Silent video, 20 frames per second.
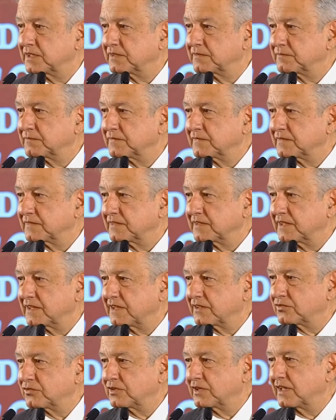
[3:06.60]
looking at
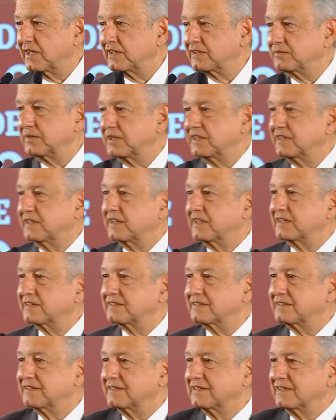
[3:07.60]
the
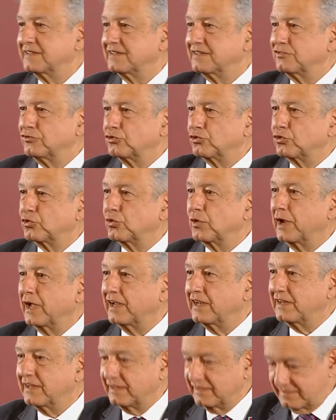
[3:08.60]
functioning of the
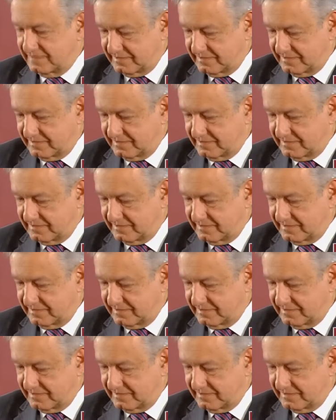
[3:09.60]
uh,